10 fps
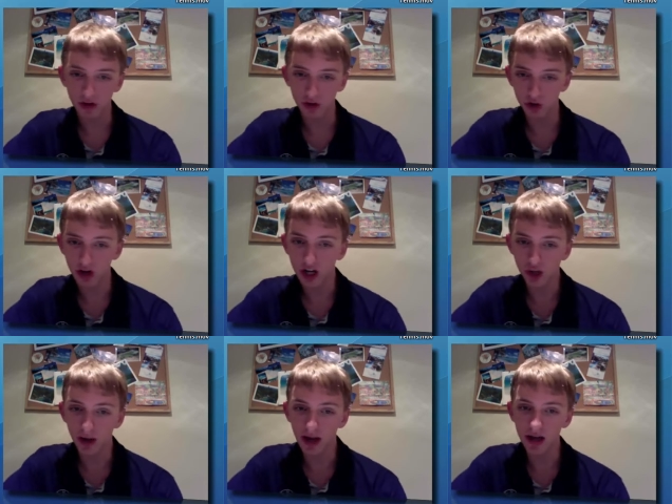
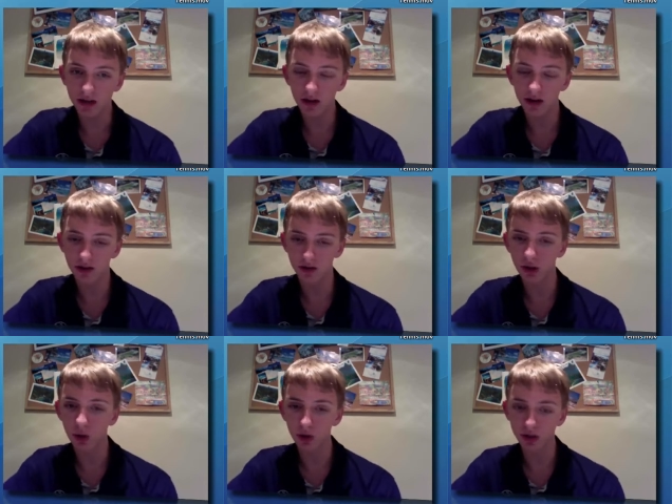GarageBand to
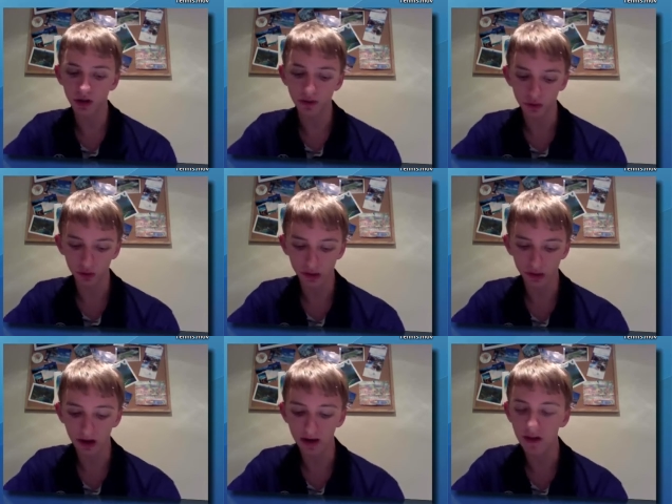record stuff. You really
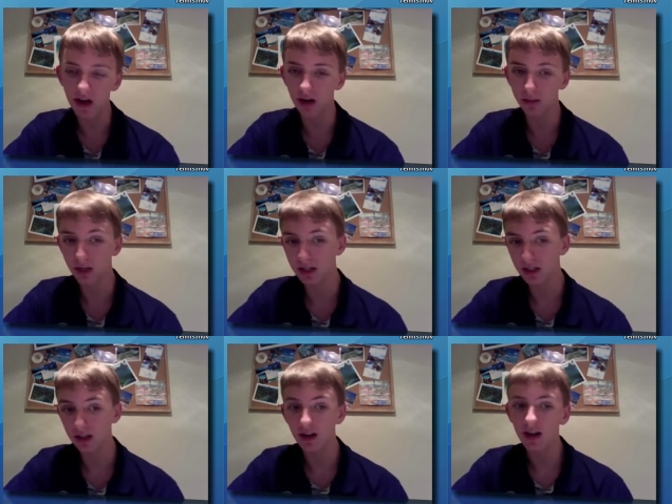don't have that on a
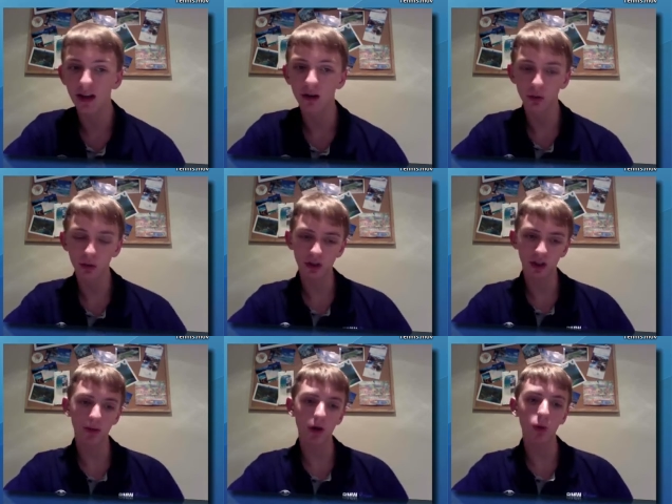PC. Now we will
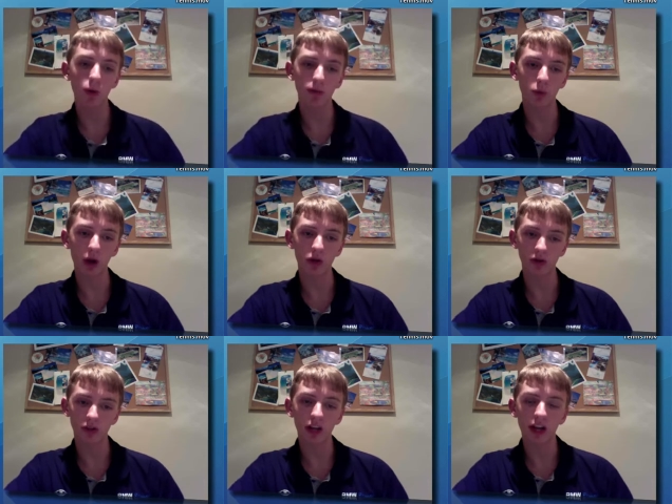talk about web
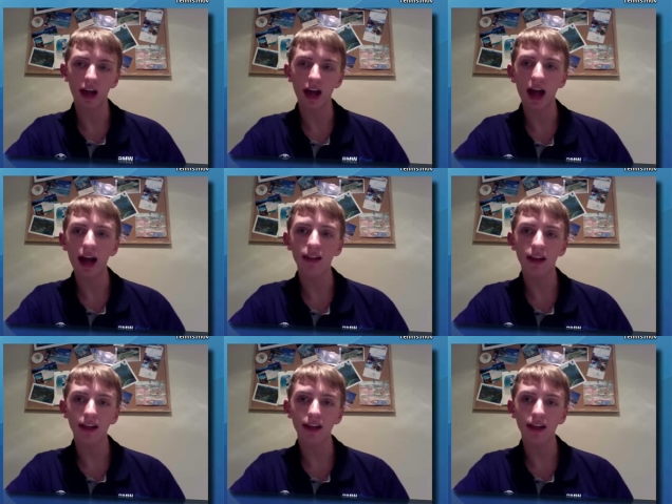browsers. I like